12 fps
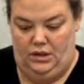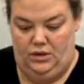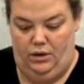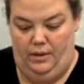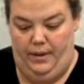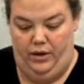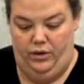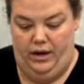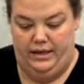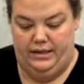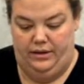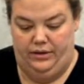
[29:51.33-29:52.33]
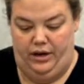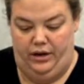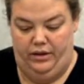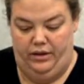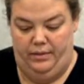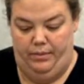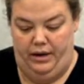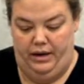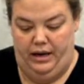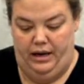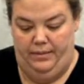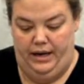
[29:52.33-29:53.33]
So what about you guys out there other than
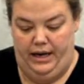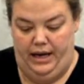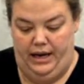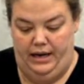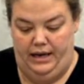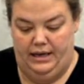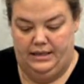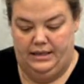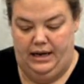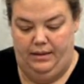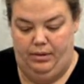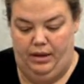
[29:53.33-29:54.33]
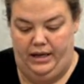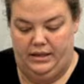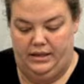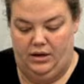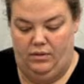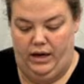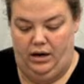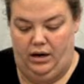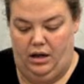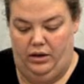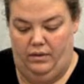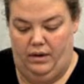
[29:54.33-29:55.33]
Brenda? Anybody got any exciting plans sewing
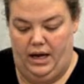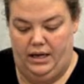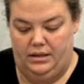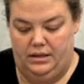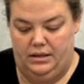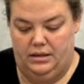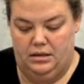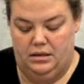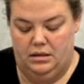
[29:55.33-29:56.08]
or otherwise?